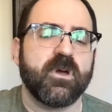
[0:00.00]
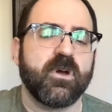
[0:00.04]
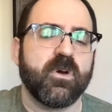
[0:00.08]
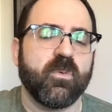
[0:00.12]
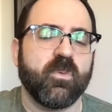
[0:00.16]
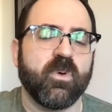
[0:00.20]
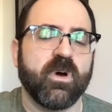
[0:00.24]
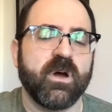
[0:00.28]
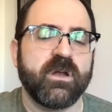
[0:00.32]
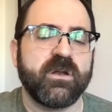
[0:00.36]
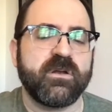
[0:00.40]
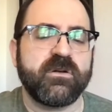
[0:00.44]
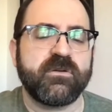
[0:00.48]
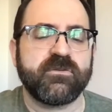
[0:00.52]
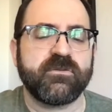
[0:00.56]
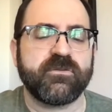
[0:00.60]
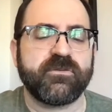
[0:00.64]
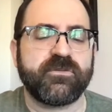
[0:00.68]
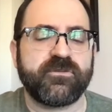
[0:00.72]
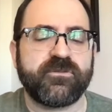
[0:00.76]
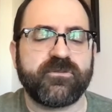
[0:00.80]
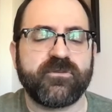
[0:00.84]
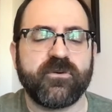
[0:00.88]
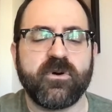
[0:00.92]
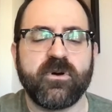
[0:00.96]
One
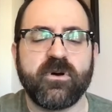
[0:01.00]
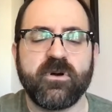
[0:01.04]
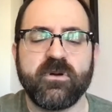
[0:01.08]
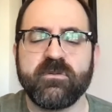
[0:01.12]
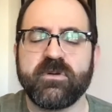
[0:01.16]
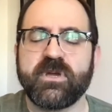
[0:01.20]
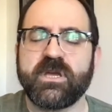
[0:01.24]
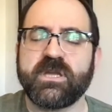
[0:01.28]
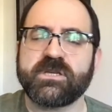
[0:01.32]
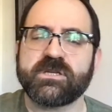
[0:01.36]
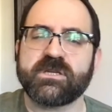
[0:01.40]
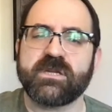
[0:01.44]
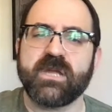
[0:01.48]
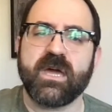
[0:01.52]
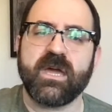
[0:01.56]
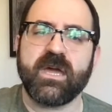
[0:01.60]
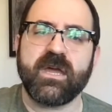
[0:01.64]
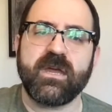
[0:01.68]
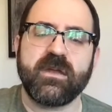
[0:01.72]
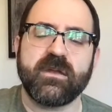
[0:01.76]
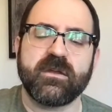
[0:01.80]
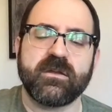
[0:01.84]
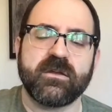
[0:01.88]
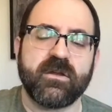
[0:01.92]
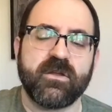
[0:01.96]
for each night,
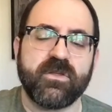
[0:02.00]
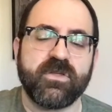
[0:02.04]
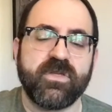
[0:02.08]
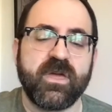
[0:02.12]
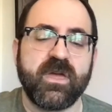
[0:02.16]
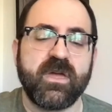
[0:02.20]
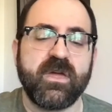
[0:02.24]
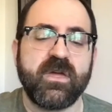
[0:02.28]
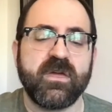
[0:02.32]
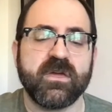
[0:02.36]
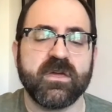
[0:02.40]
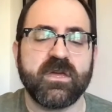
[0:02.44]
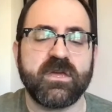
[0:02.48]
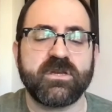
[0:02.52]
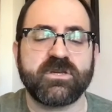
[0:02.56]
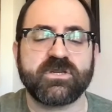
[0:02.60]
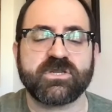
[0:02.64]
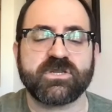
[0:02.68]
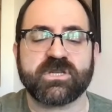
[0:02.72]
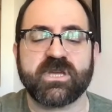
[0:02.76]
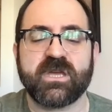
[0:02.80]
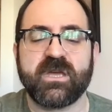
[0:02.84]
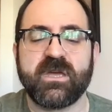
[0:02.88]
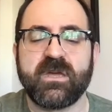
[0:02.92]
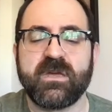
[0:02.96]
they
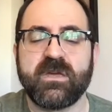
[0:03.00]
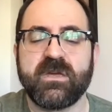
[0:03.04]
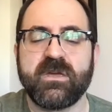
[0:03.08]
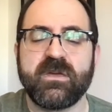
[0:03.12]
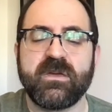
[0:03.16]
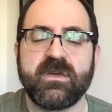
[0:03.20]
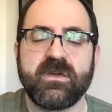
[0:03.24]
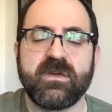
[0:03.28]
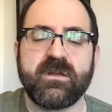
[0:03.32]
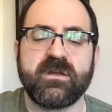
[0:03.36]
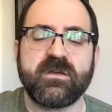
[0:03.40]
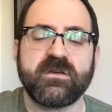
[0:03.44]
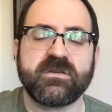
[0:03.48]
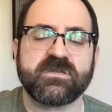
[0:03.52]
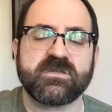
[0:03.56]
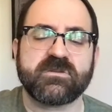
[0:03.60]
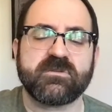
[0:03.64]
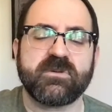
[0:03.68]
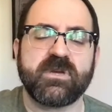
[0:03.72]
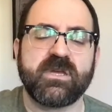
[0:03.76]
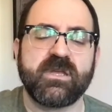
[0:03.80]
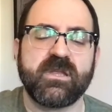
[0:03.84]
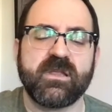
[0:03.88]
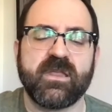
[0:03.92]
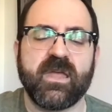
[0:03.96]
shed a
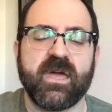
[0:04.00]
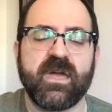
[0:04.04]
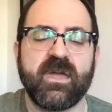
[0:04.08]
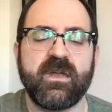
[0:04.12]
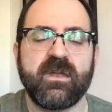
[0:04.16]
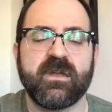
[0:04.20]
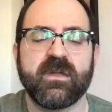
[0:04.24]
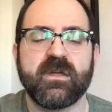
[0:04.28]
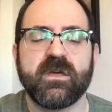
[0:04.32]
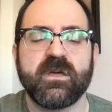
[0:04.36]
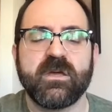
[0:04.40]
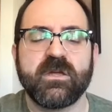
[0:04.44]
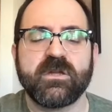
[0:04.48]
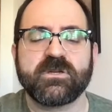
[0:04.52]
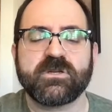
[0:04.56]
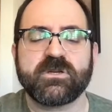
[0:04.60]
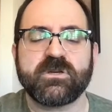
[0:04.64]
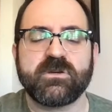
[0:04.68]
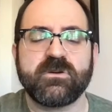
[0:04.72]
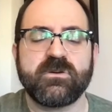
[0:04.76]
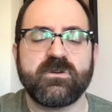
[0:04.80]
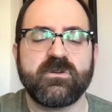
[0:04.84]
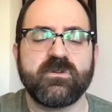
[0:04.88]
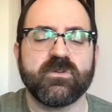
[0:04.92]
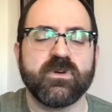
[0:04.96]
sweet light
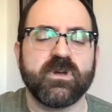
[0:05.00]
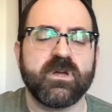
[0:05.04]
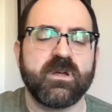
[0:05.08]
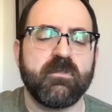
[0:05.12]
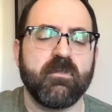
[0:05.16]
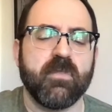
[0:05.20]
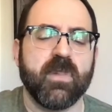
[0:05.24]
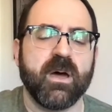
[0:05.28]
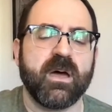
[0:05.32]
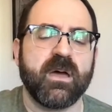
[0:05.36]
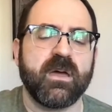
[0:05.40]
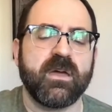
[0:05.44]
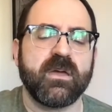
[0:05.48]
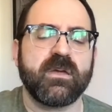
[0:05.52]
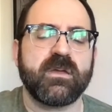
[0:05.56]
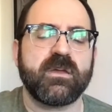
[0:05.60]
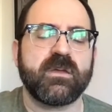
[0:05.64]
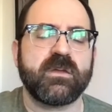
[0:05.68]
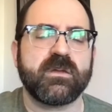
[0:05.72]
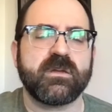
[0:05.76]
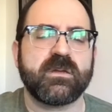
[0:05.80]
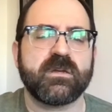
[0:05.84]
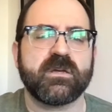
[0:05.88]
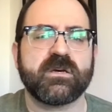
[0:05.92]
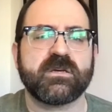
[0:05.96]
to
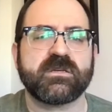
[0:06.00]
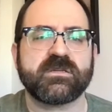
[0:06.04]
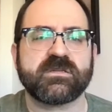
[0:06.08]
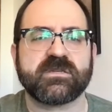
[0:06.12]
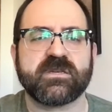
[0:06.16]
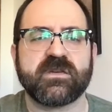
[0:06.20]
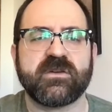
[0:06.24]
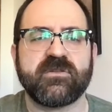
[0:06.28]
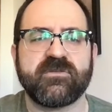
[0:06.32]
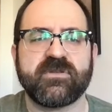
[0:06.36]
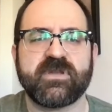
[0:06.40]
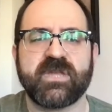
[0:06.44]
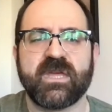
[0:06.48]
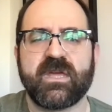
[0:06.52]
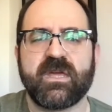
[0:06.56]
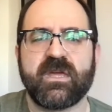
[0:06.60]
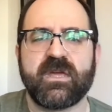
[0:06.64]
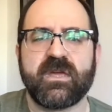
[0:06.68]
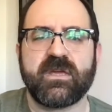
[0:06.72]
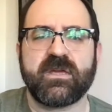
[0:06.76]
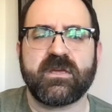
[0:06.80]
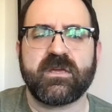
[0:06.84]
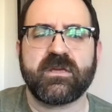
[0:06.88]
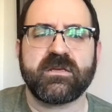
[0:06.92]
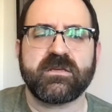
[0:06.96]
remind us of
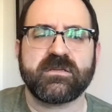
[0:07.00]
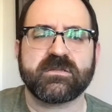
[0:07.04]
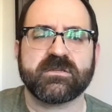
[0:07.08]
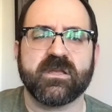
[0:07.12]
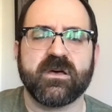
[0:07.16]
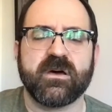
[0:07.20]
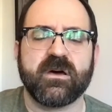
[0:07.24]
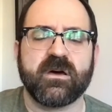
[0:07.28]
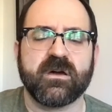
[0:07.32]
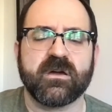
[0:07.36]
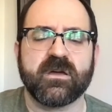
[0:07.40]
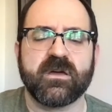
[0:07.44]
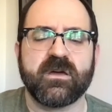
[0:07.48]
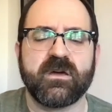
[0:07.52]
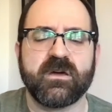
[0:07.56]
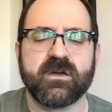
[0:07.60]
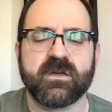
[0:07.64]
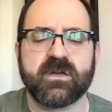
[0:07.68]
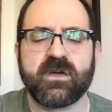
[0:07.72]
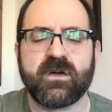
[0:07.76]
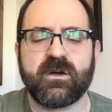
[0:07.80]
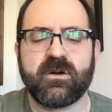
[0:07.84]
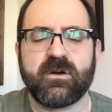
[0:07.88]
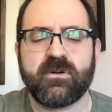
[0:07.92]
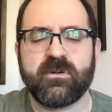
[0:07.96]
days long
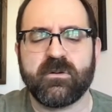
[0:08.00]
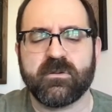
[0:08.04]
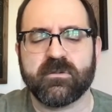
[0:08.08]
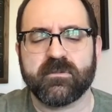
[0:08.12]
ago.